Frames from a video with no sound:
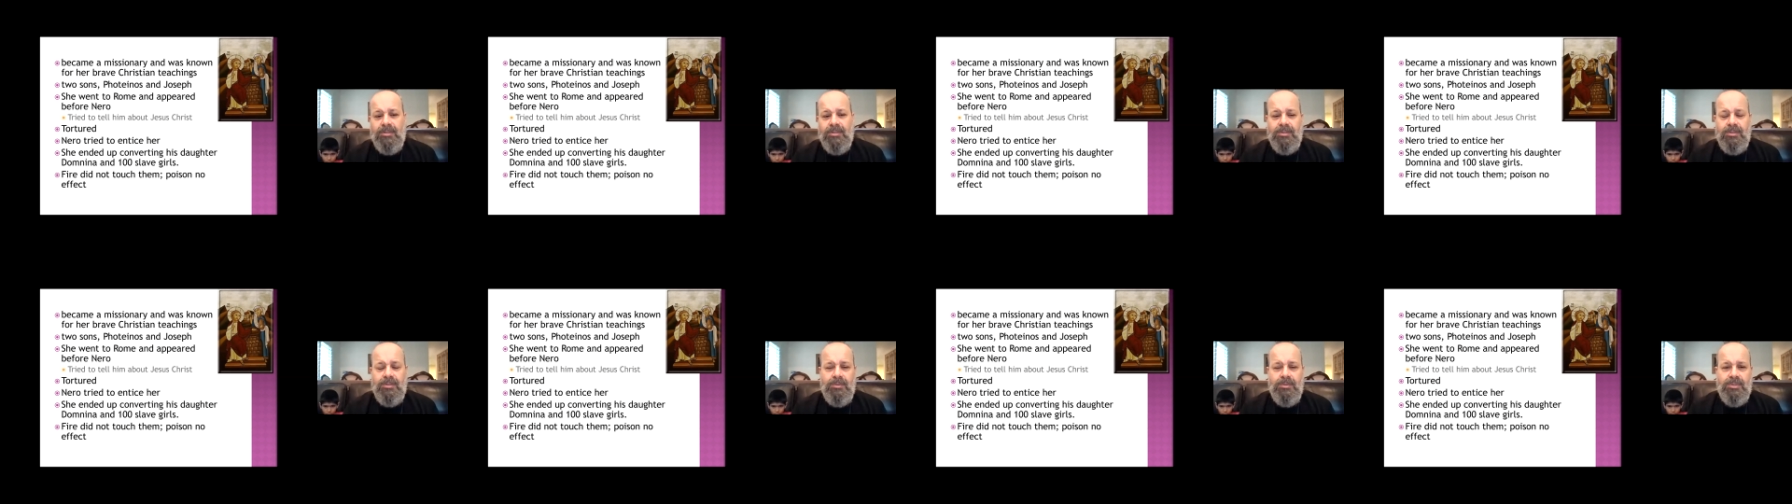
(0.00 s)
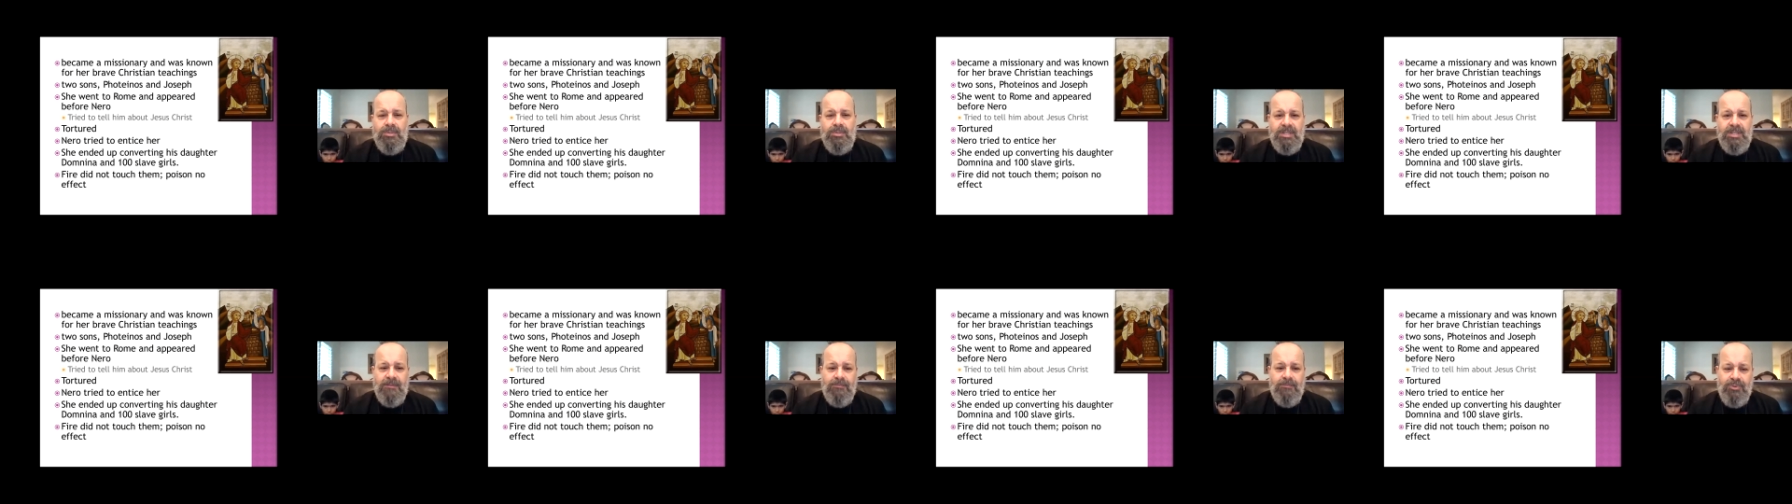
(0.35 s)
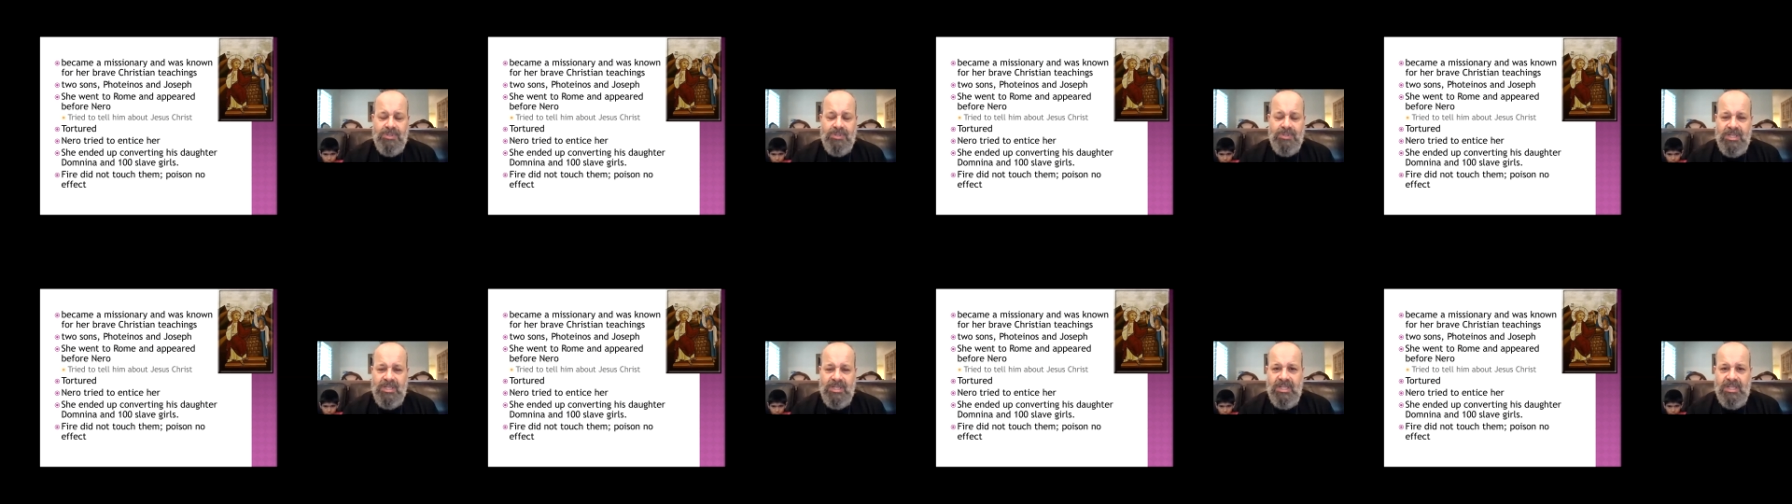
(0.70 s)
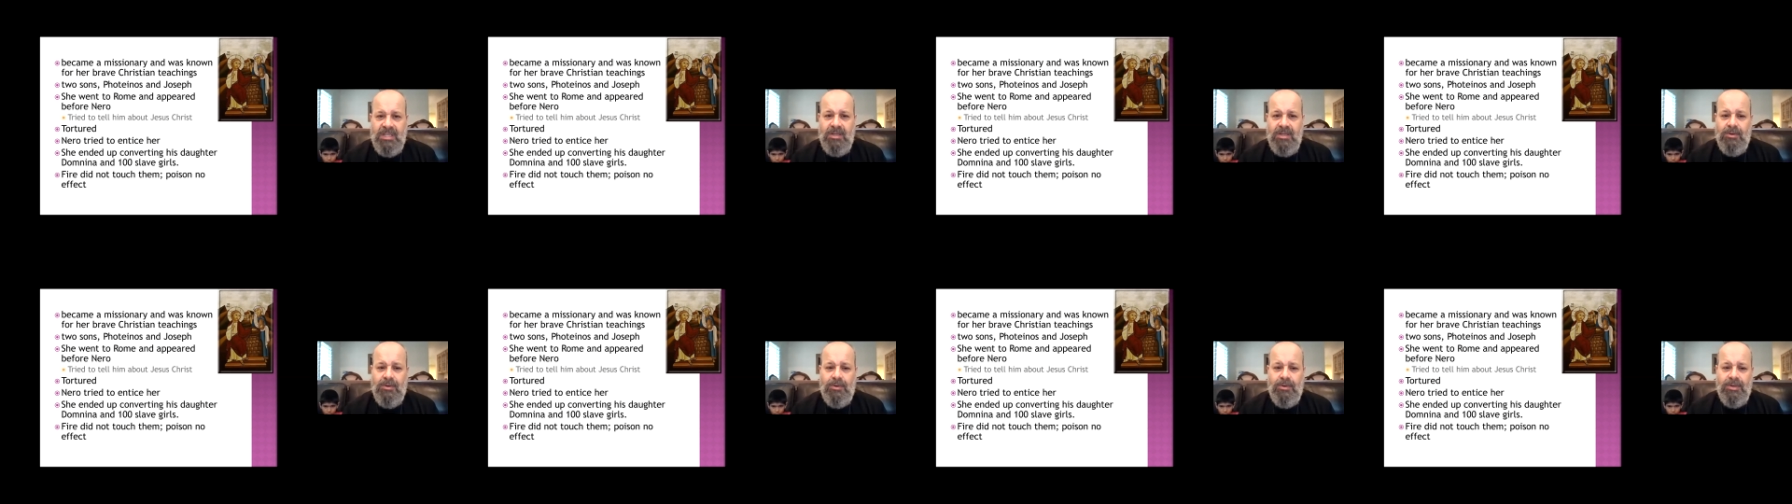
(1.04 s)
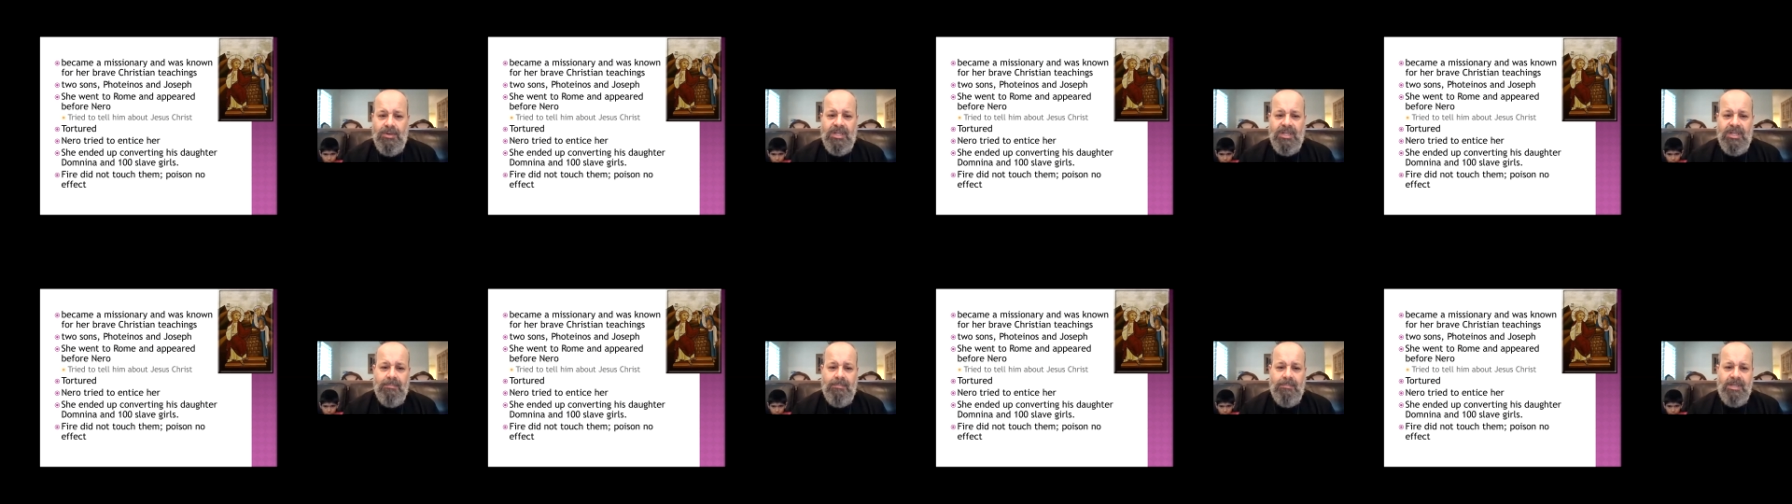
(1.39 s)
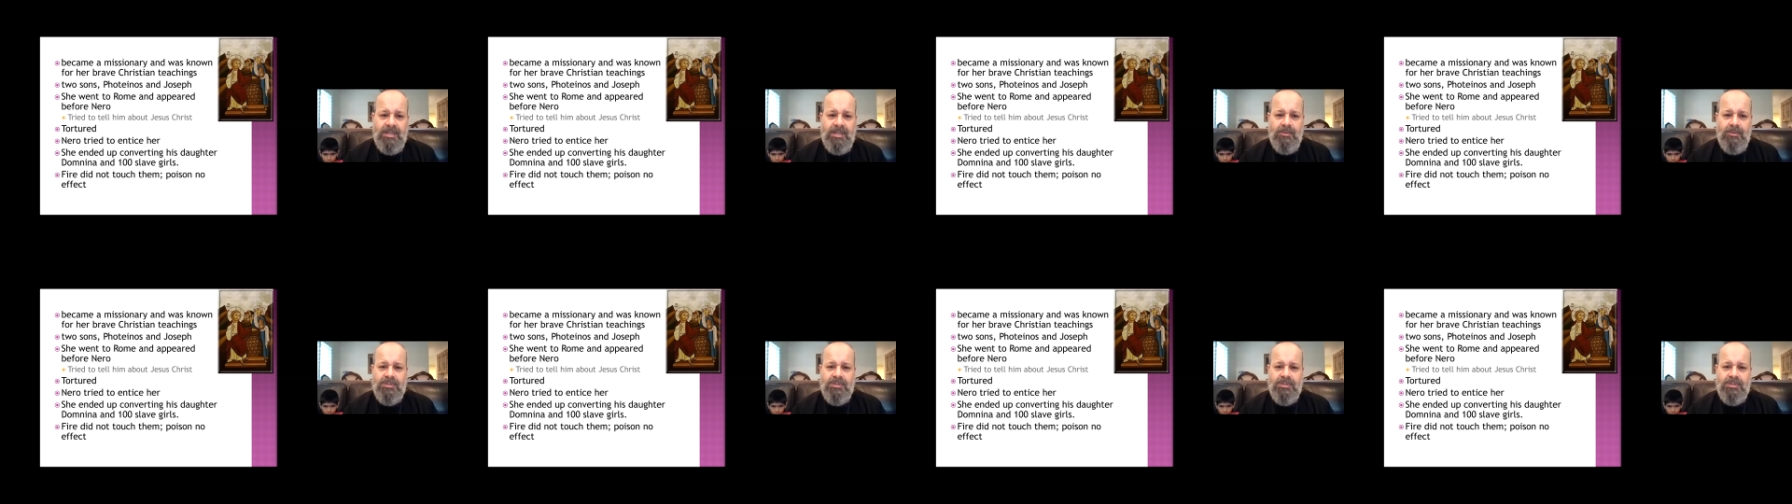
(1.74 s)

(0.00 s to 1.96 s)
to Fotini or anybody